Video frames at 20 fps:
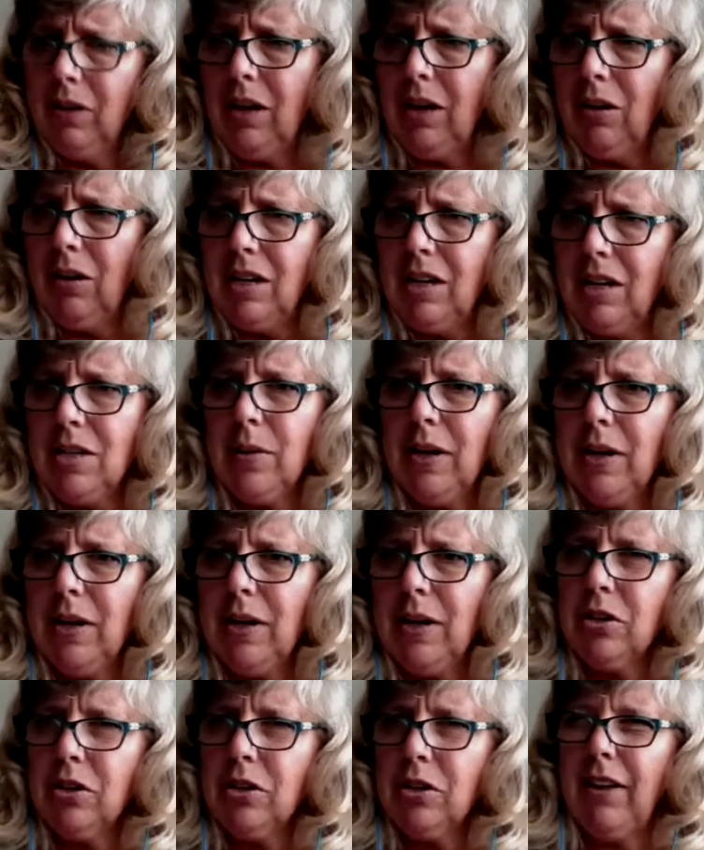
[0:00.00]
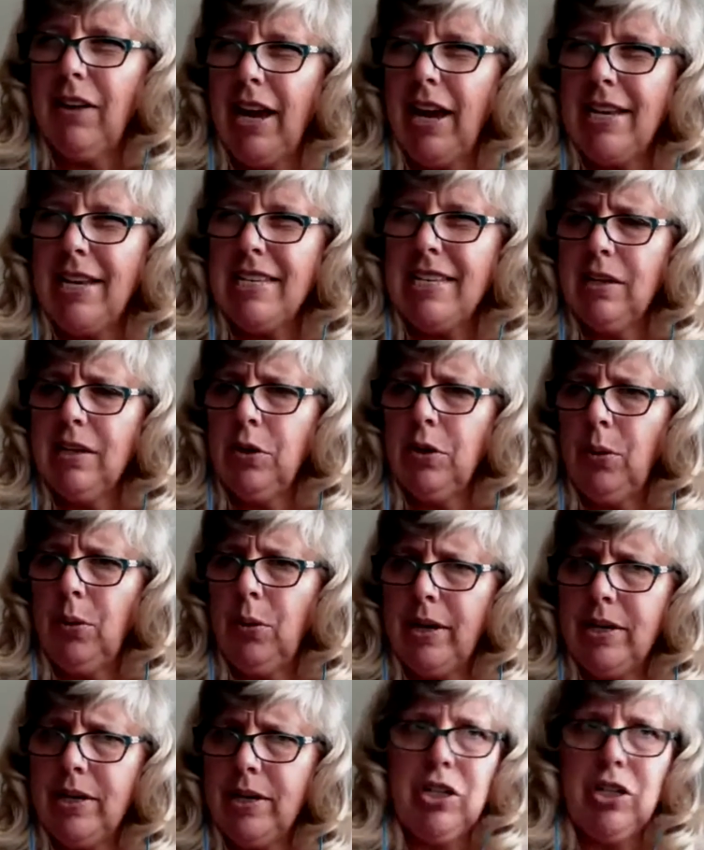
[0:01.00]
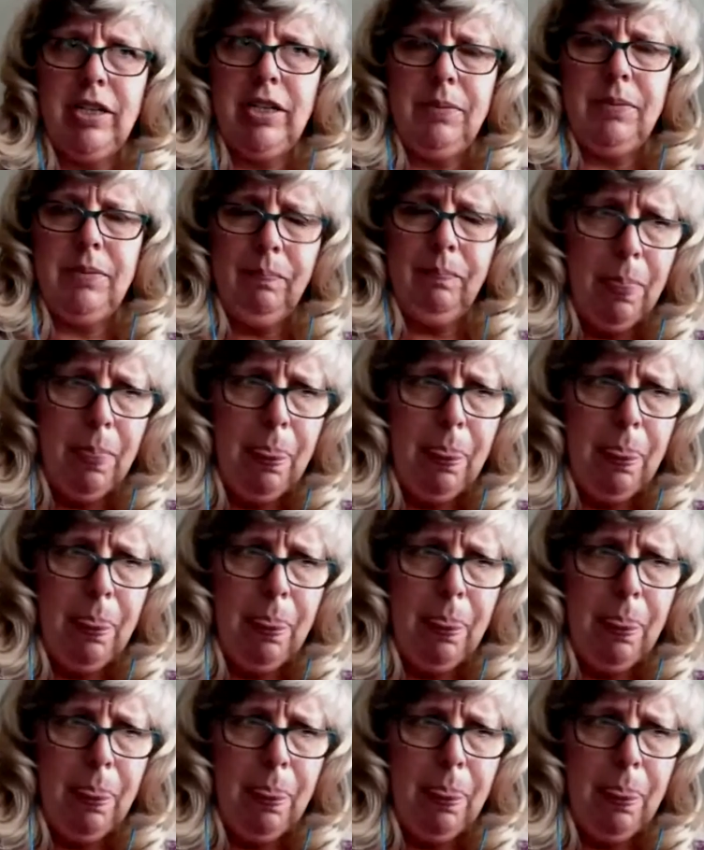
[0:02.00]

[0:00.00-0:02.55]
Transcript: to, I just want to sort of ask the question: